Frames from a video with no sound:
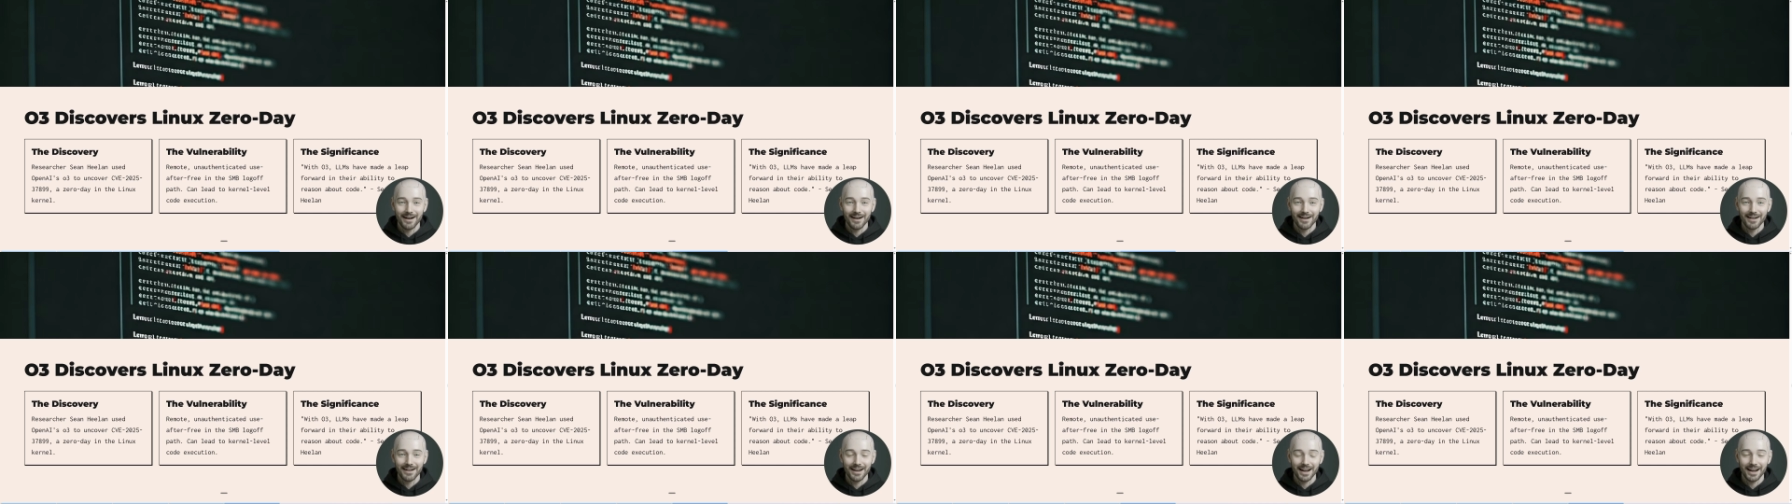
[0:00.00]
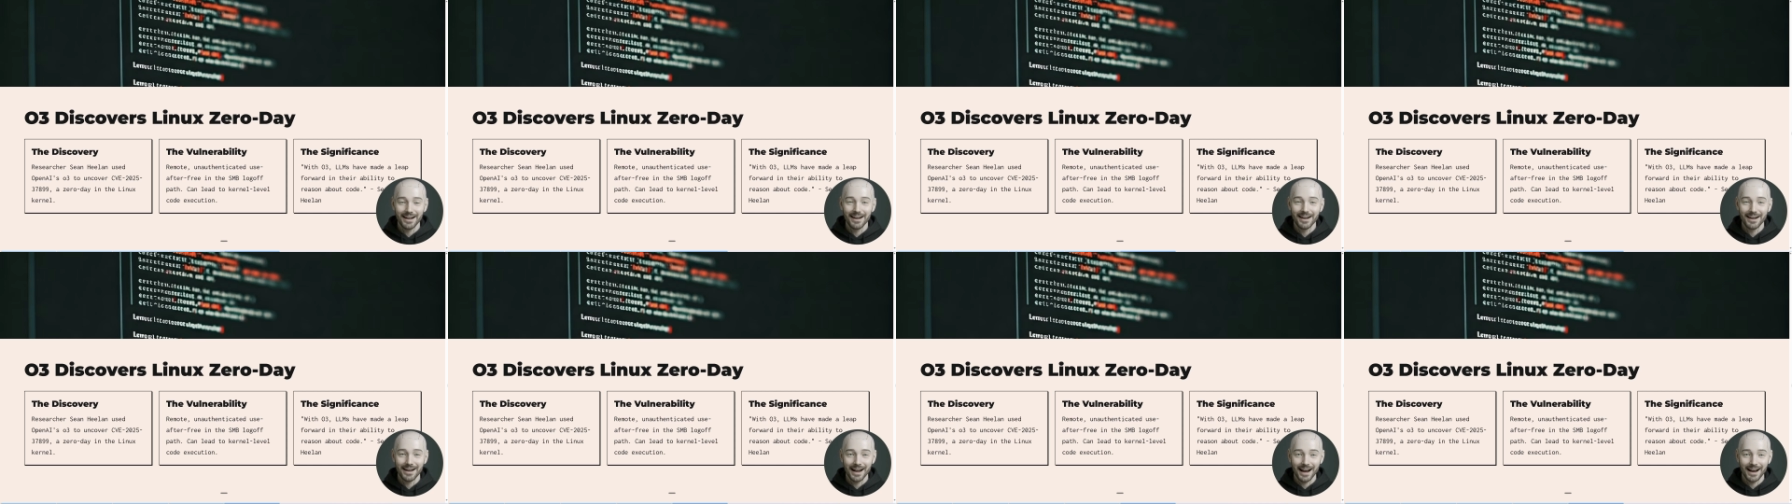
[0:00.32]
See
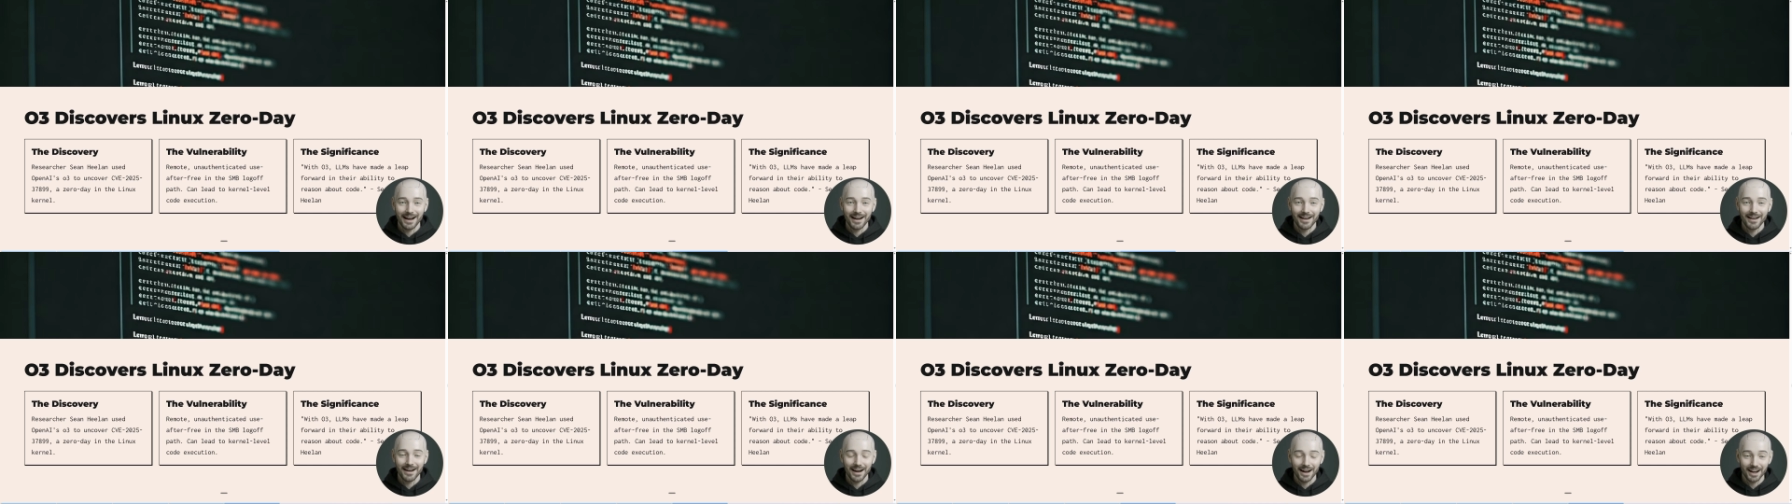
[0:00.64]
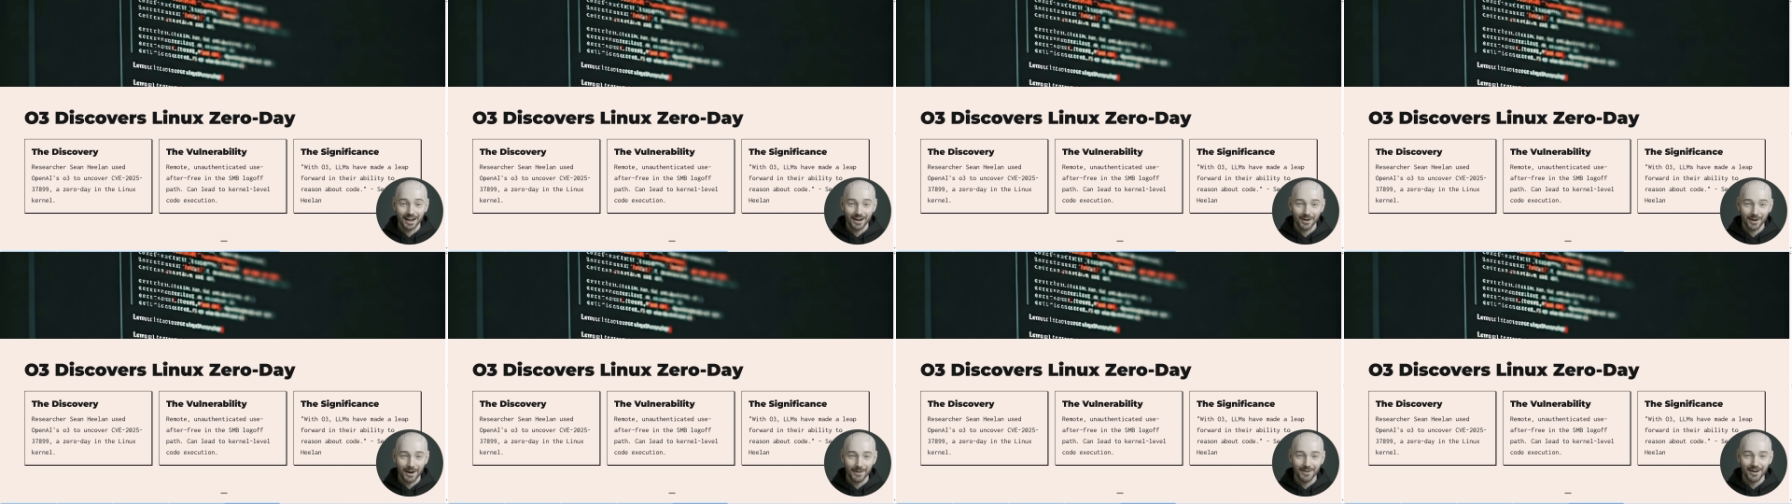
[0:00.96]
the link in the
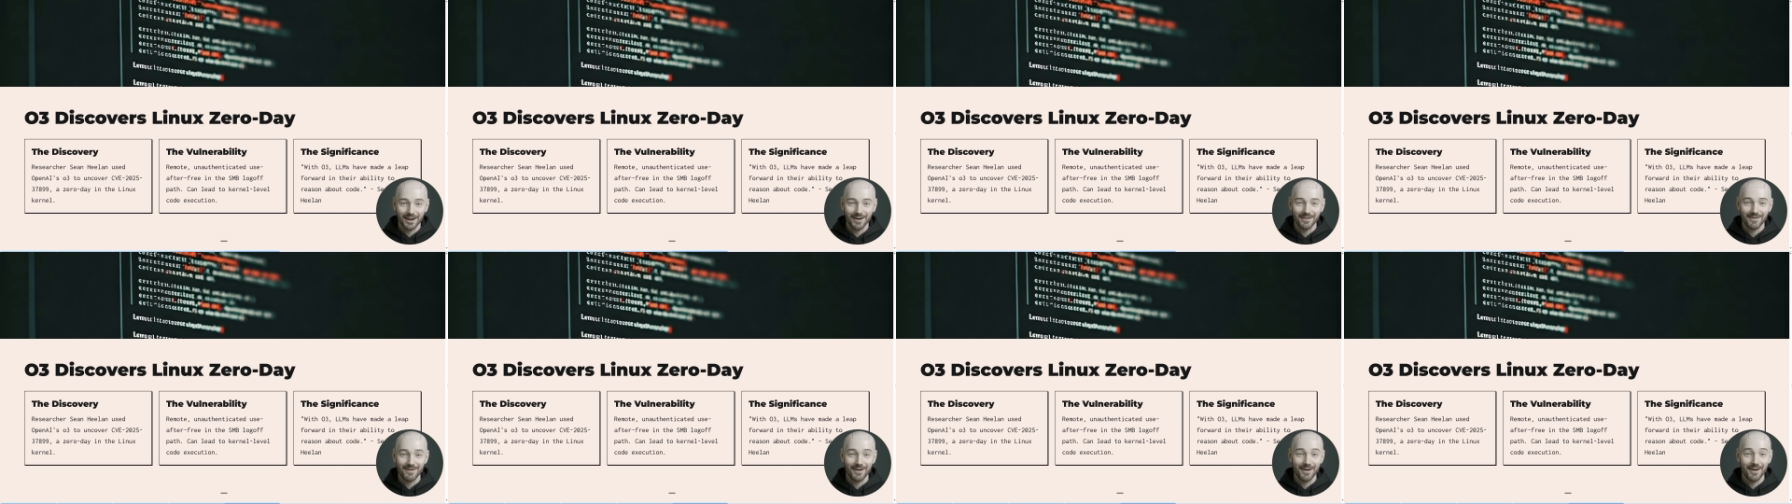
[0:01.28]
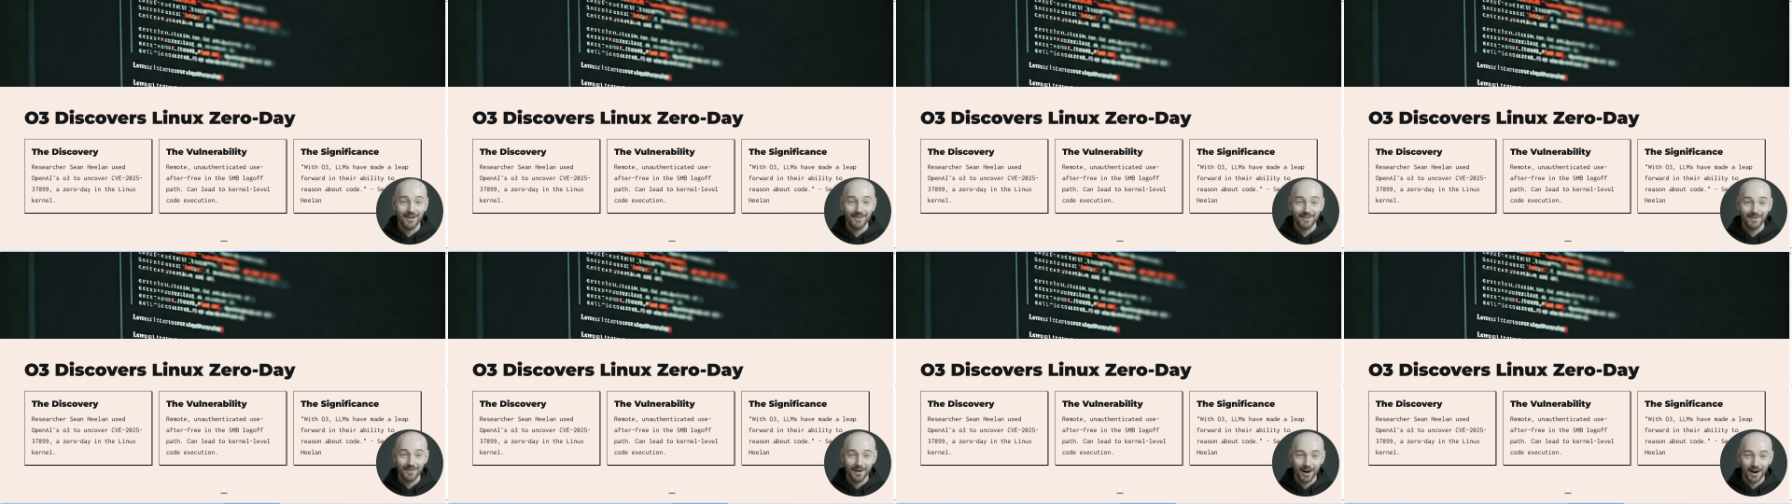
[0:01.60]
description for the
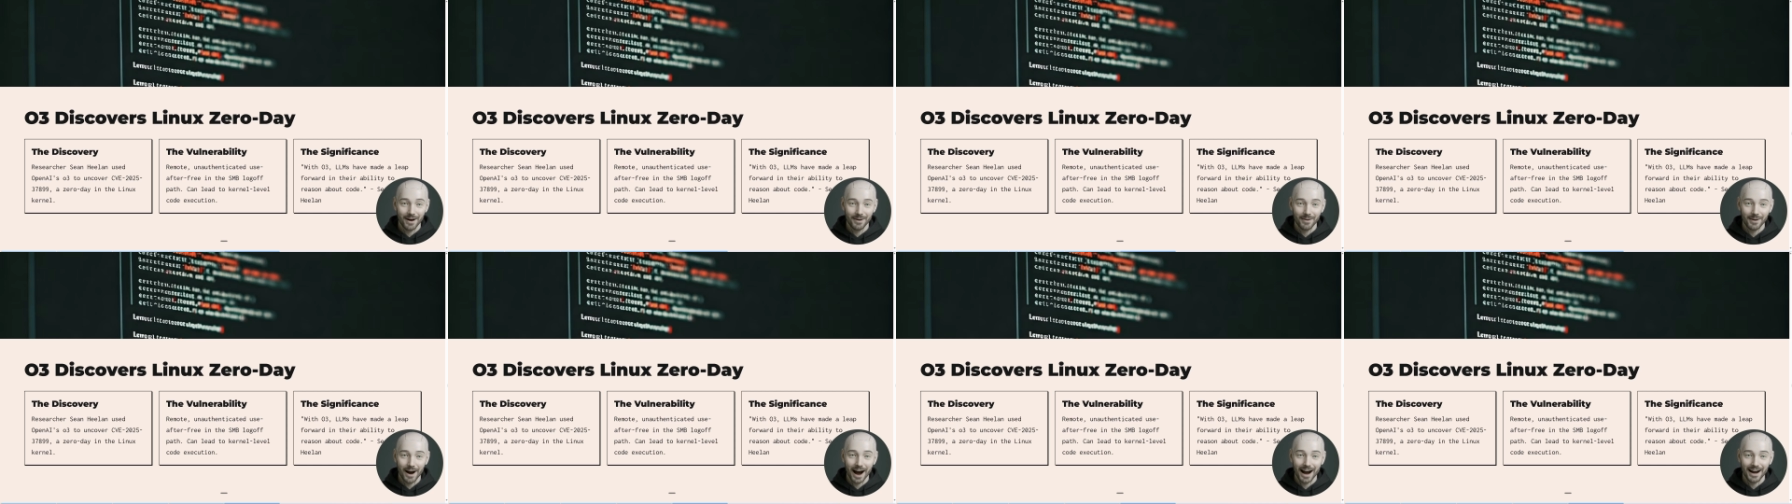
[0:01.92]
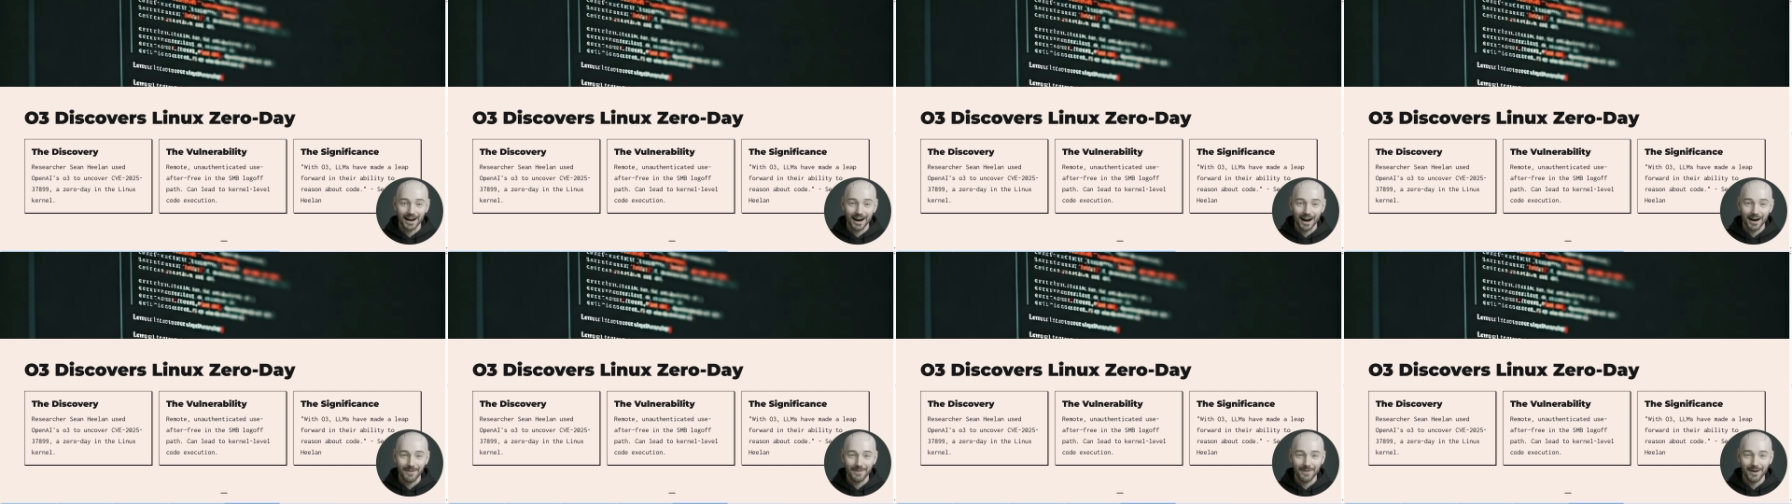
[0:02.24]
full
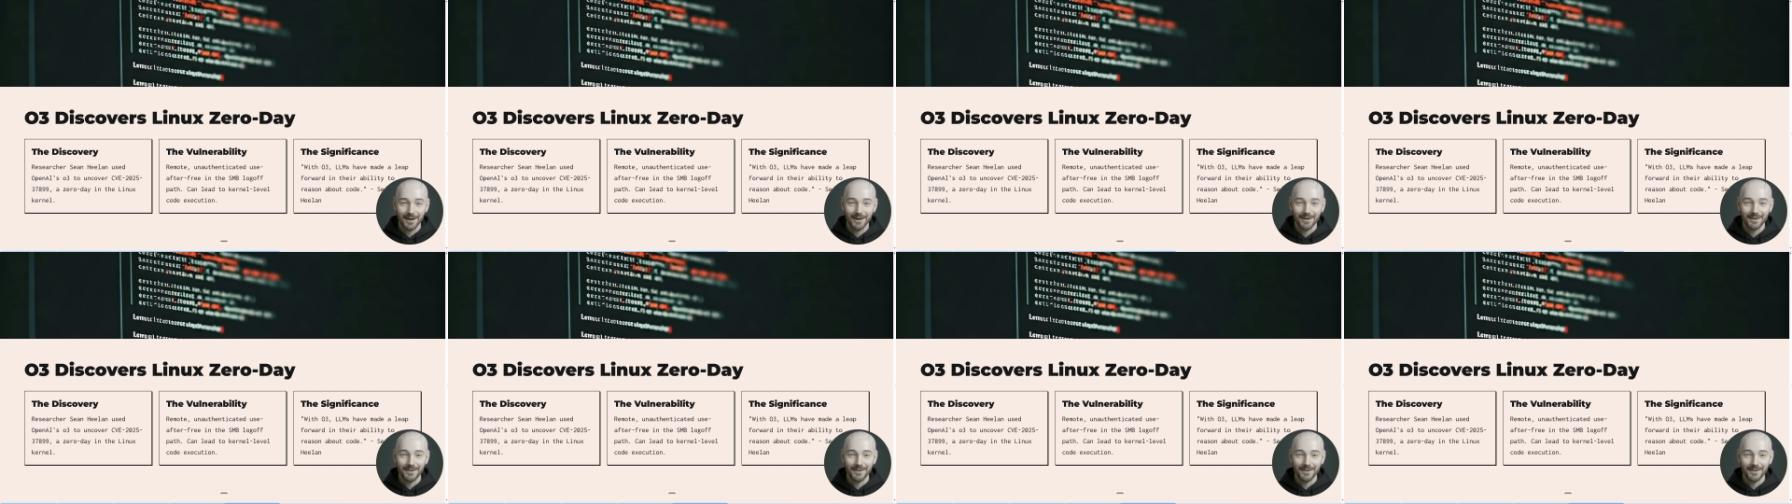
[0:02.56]
write-up.